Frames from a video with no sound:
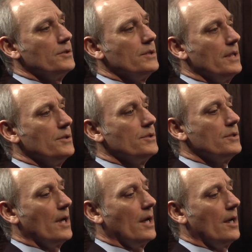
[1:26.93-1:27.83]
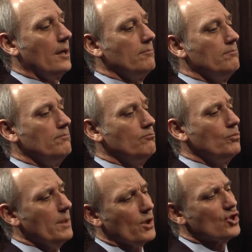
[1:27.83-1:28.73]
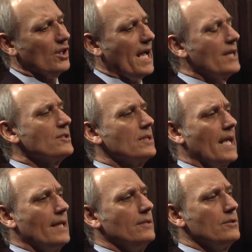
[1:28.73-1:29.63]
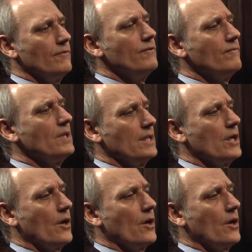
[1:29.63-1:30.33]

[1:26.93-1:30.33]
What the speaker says: since pretty much the last 10 to 15